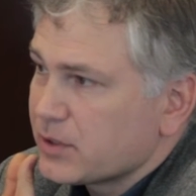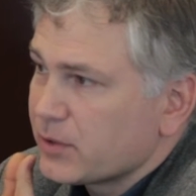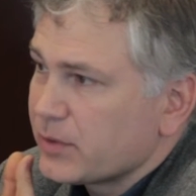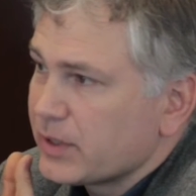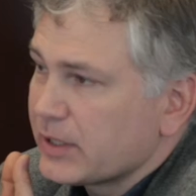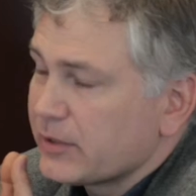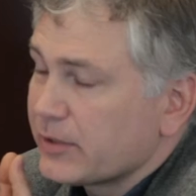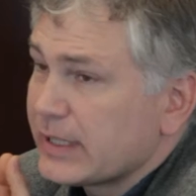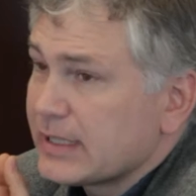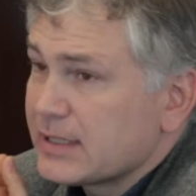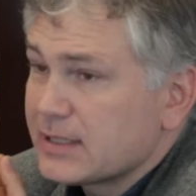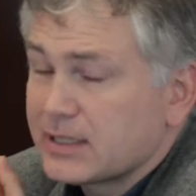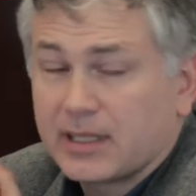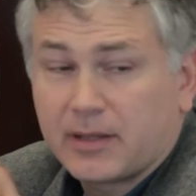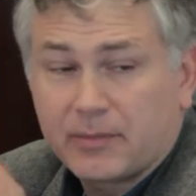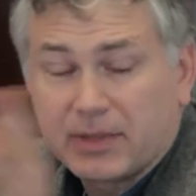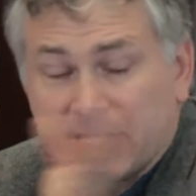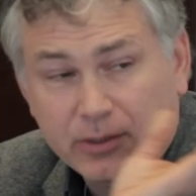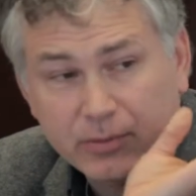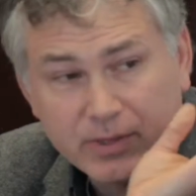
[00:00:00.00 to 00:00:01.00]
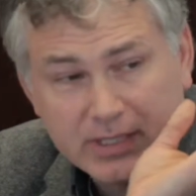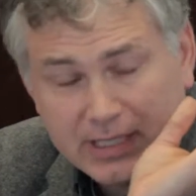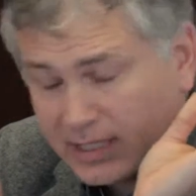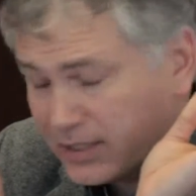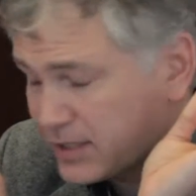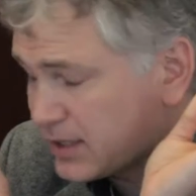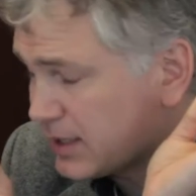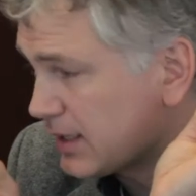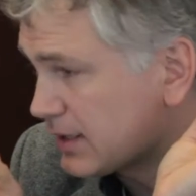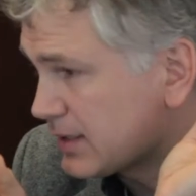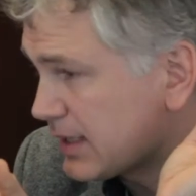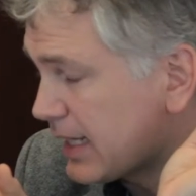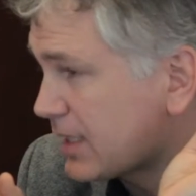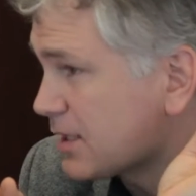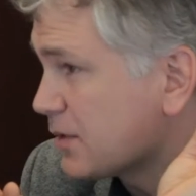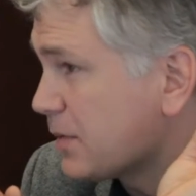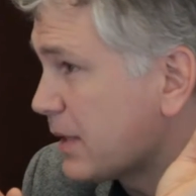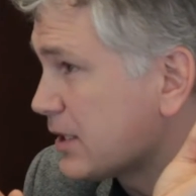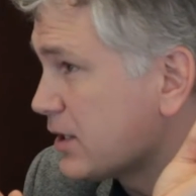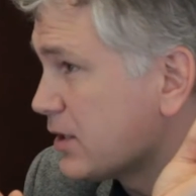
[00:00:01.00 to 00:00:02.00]
So there is. I mean, there was actually a
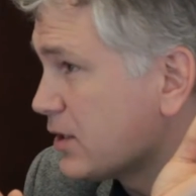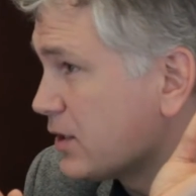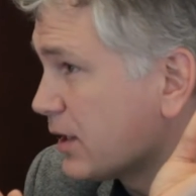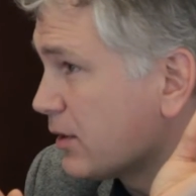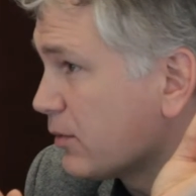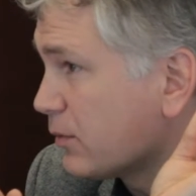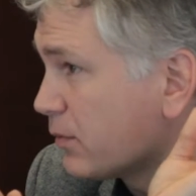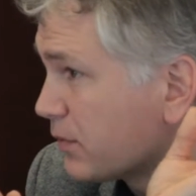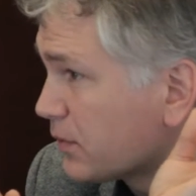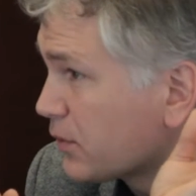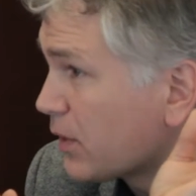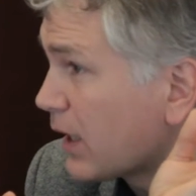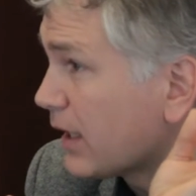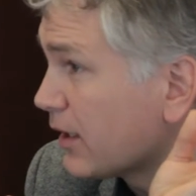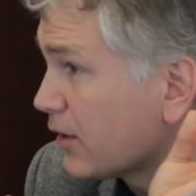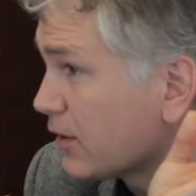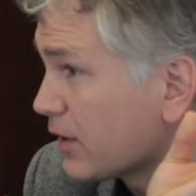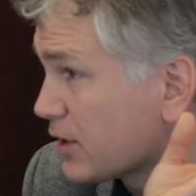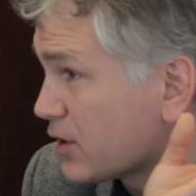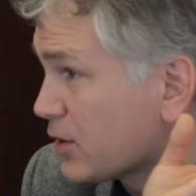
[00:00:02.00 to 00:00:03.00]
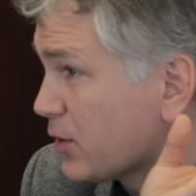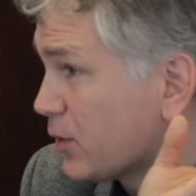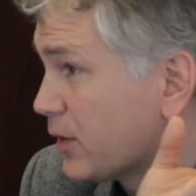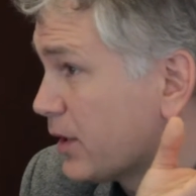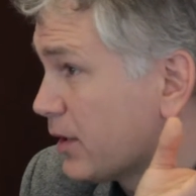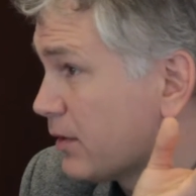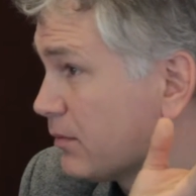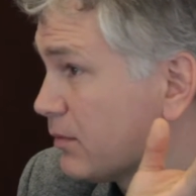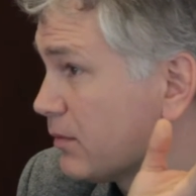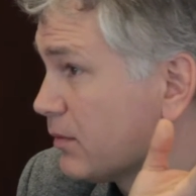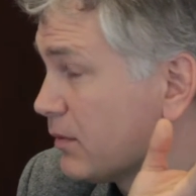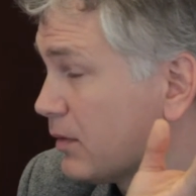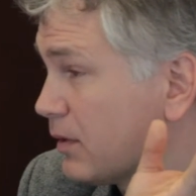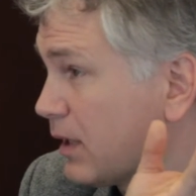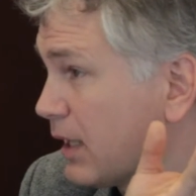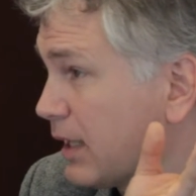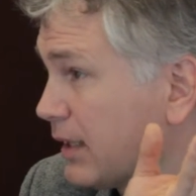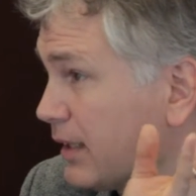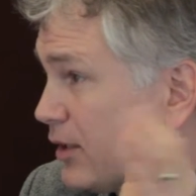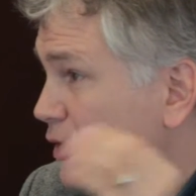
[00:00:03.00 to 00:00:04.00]
text messaging trial that showed that
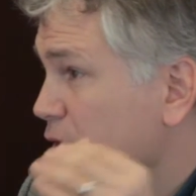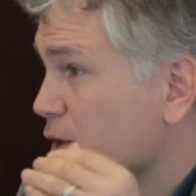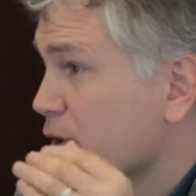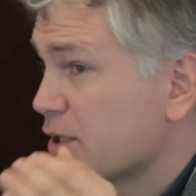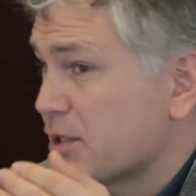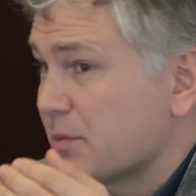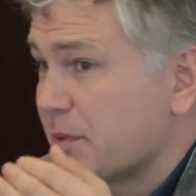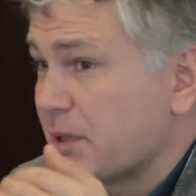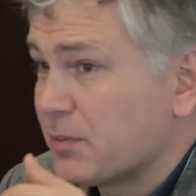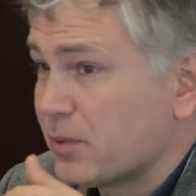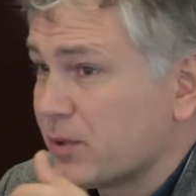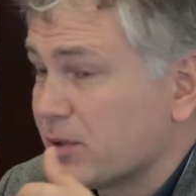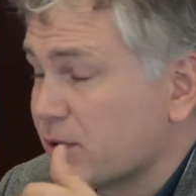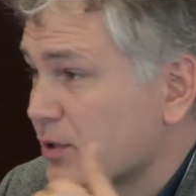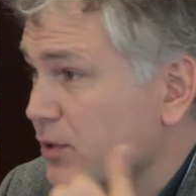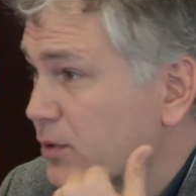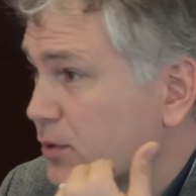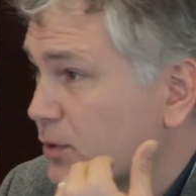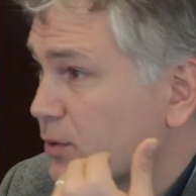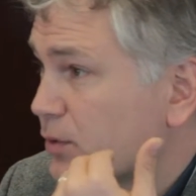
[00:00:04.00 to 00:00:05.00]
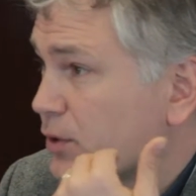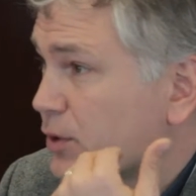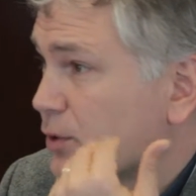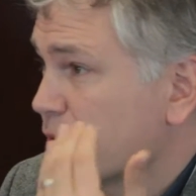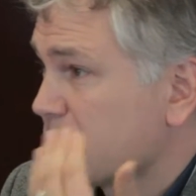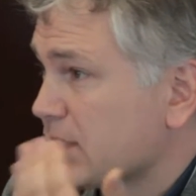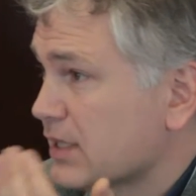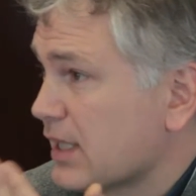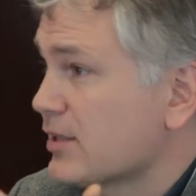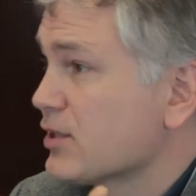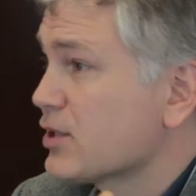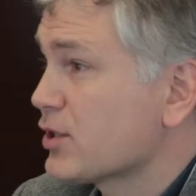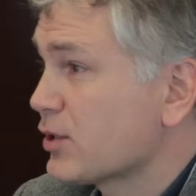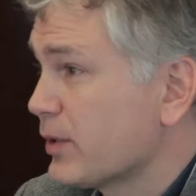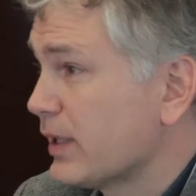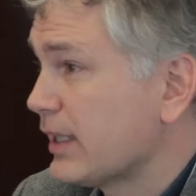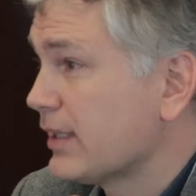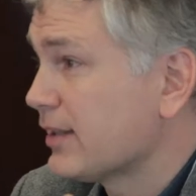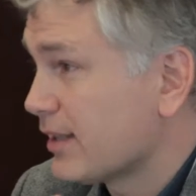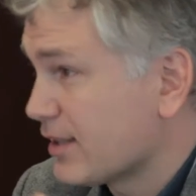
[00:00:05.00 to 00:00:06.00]
encouraged people to use
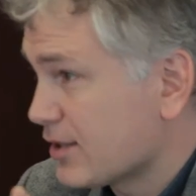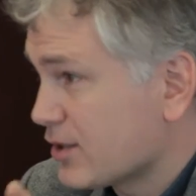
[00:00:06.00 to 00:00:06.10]
sunscreen.